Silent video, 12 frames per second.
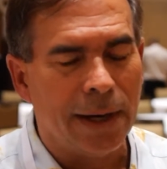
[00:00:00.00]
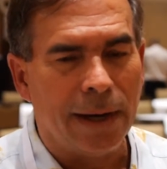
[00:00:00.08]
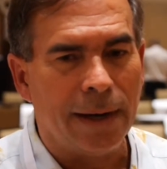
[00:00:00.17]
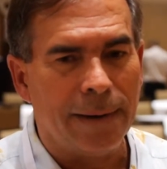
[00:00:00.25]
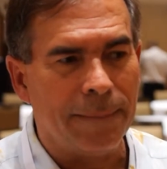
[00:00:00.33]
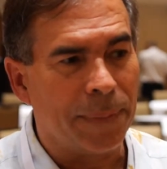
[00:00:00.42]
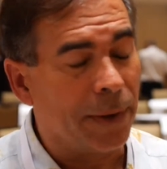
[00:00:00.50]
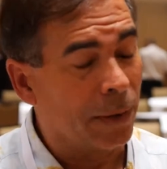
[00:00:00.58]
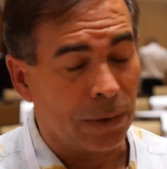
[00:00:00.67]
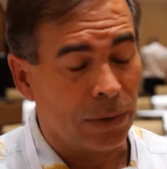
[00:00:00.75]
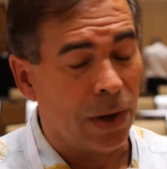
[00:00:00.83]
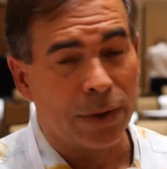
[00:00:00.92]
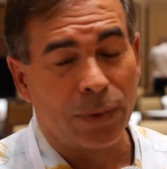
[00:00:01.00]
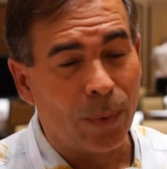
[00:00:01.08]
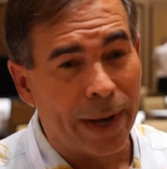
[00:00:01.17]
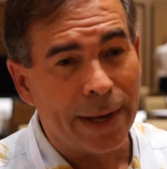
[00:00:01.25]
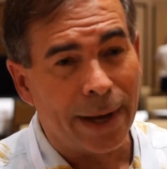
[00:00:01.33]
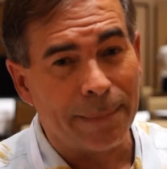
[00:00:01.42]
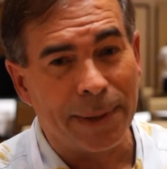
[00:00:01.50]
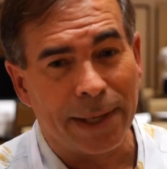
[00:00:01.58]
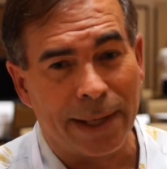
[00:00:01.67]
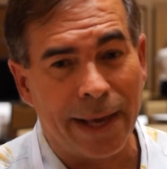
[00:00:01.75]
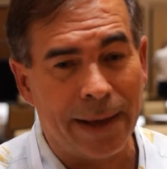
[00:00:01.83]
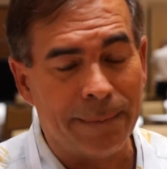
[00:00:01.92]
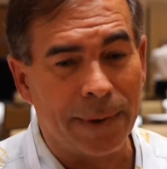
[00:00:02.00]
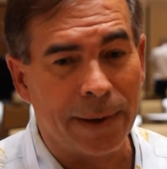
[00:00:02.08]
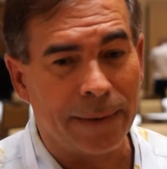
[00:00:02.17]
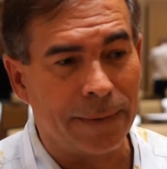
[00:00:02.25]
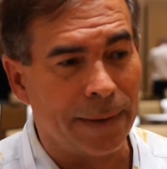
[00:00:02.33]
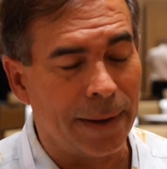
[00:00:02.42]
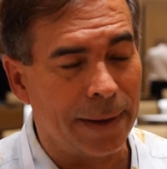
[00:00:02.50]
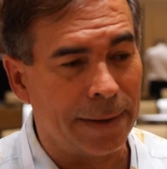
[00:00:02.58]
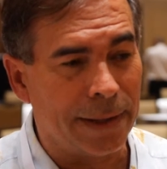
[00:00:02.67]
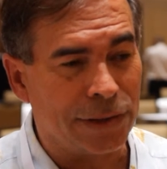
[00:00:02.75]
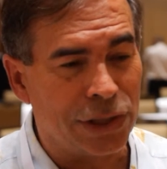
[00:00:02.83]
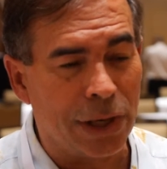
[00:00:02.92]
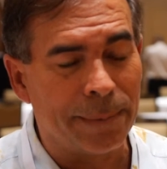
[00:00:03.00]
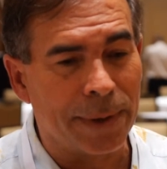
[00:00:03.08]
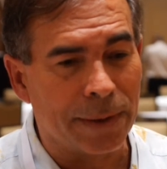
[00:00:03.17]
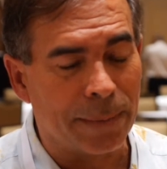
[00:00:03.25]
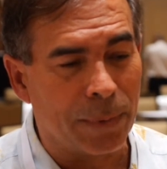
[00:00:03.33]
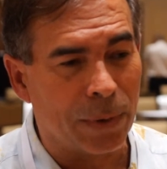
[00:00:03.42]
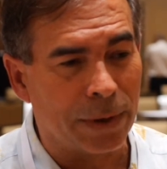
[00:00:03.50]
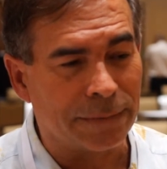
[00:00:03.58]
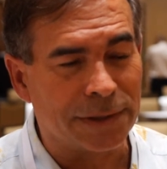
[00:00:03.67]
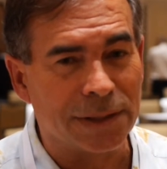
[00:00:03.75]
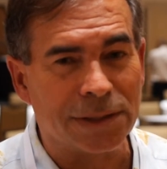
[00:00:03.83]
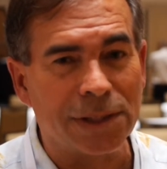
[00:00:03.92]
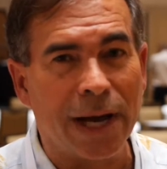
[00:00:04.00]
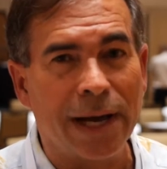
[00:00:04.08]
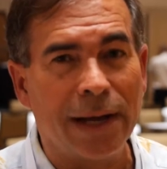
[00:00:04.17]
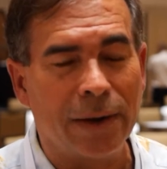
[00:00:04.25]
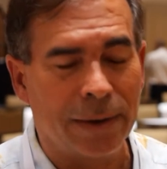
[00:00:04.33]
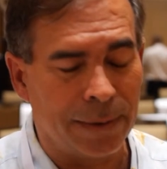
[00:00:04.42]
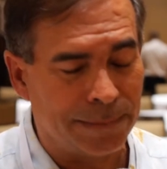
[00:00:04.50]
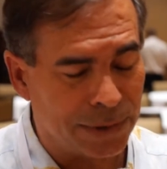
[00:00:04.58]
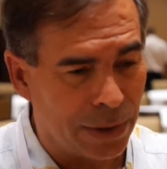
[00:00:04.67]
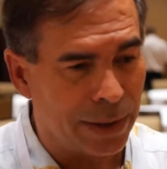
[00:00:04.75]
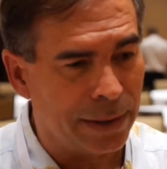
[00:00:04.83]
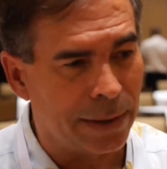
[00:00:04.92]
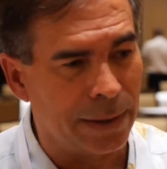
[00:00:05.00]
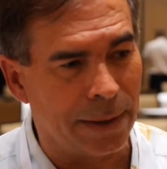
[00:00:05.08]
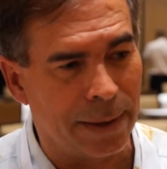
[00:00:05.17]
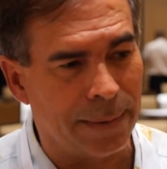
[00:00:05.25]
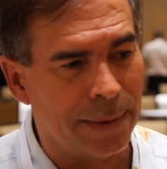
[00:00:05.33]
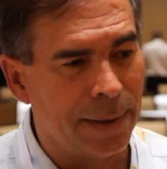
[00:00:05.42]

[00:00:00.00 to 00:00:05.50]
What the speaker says: Along the way, I became the chairman of the board of society, or sorry, the